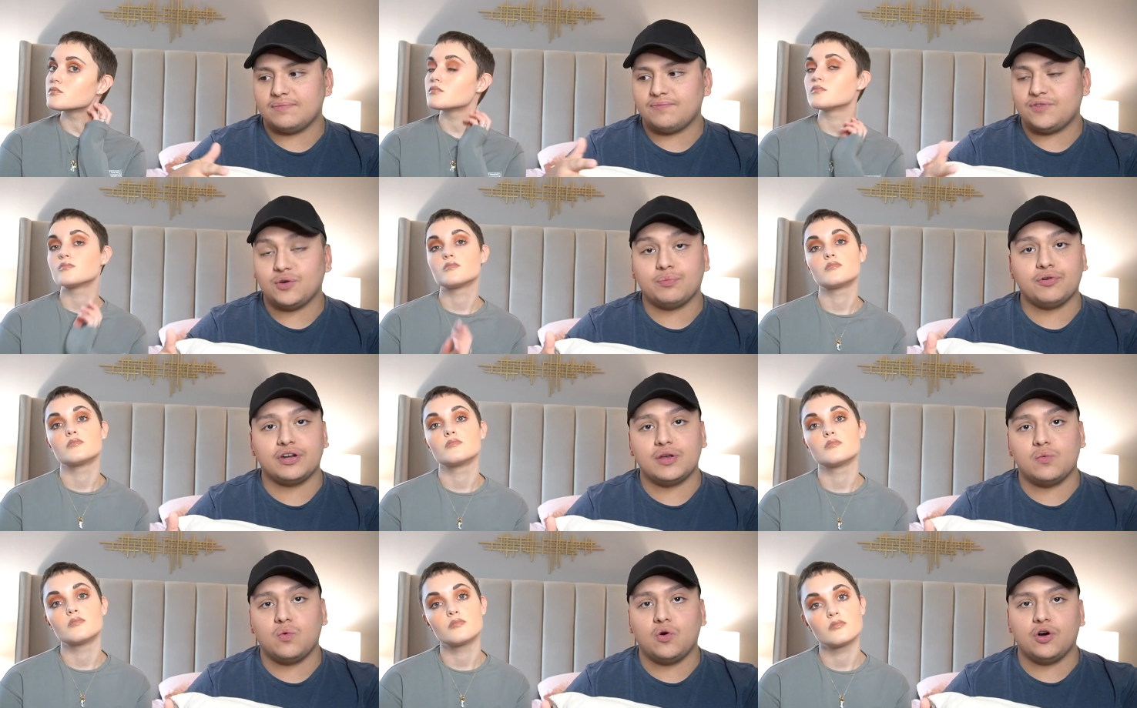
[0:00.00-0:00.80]
Speaker 1: feel pretty
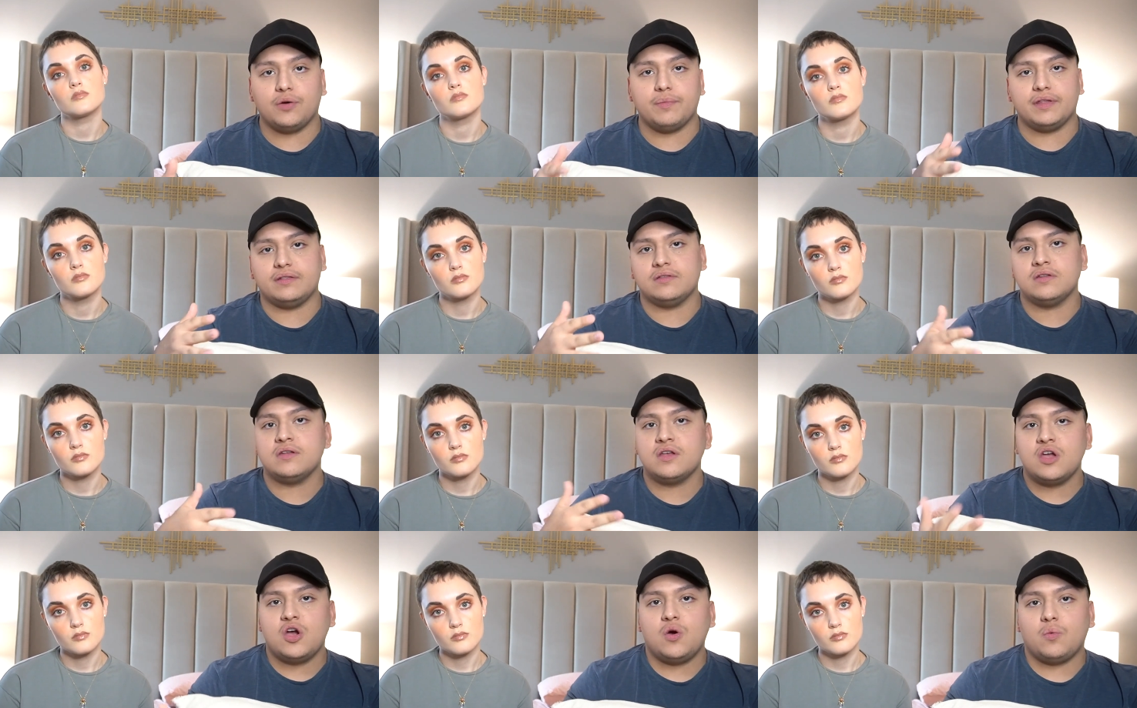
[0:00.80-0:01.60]
warm and
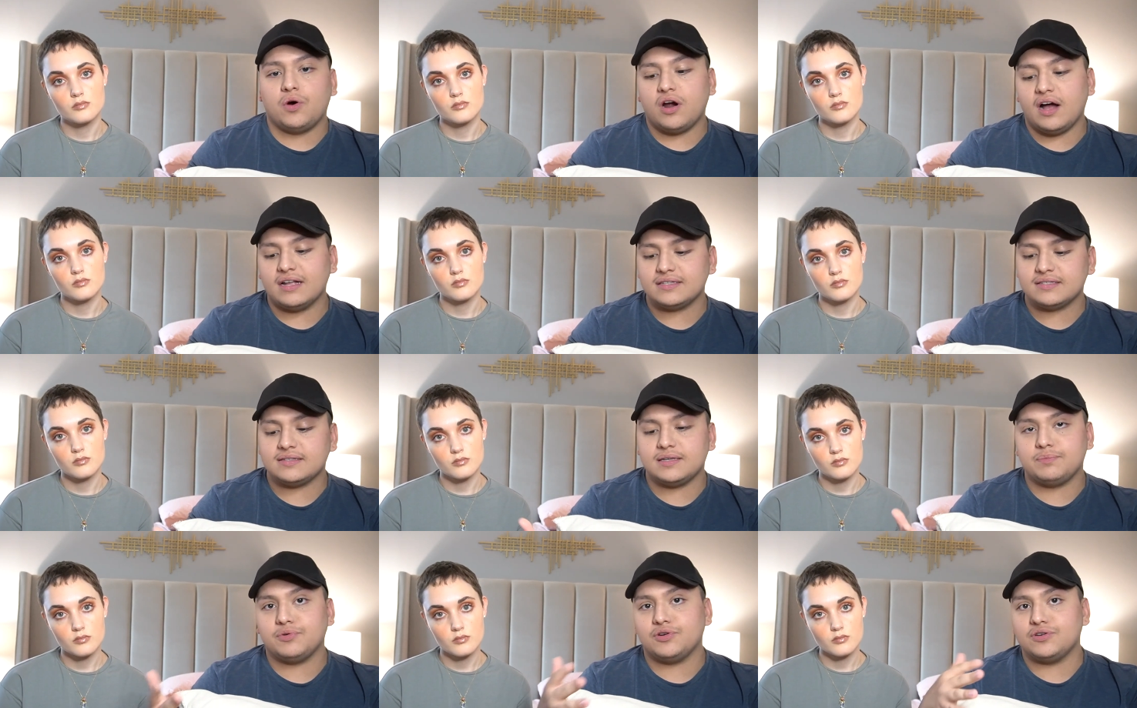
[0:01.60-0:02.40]
we're hot
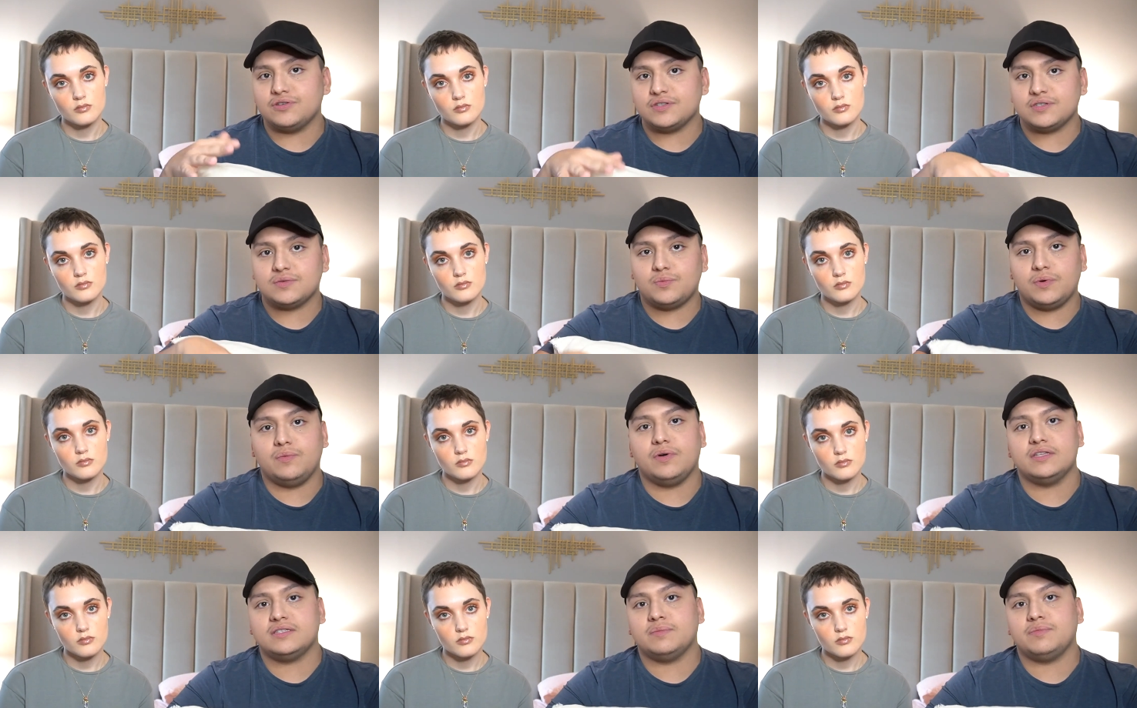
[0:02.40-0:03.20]
sleepers, we
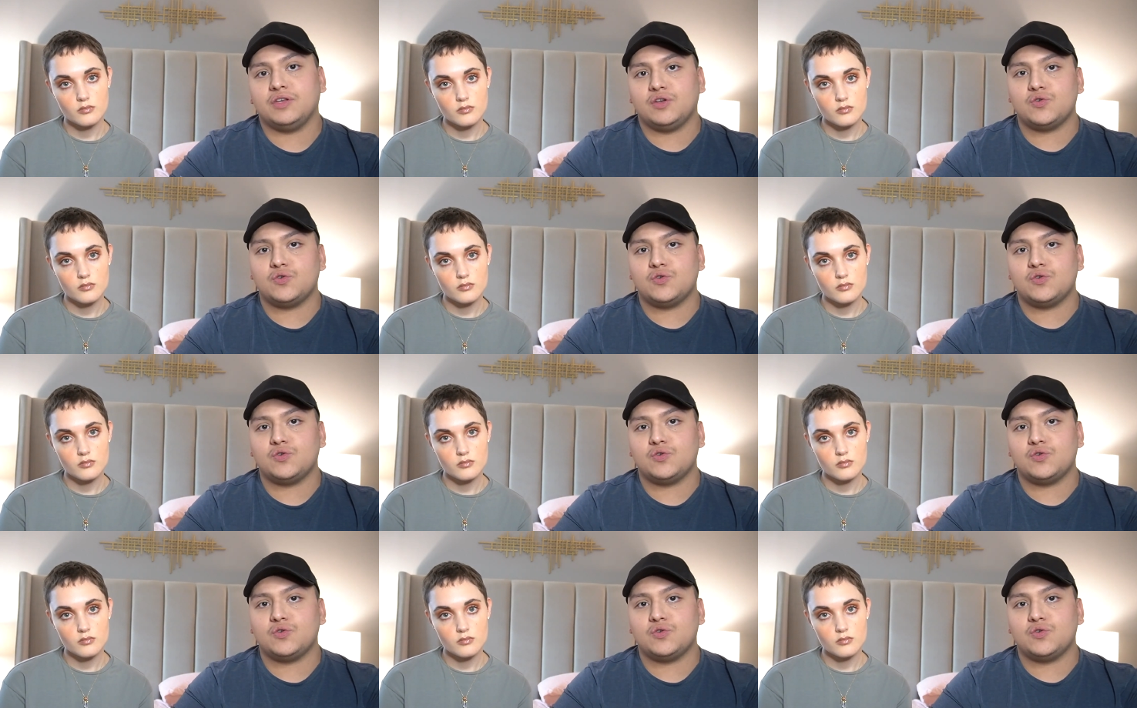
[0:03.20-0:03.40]
want something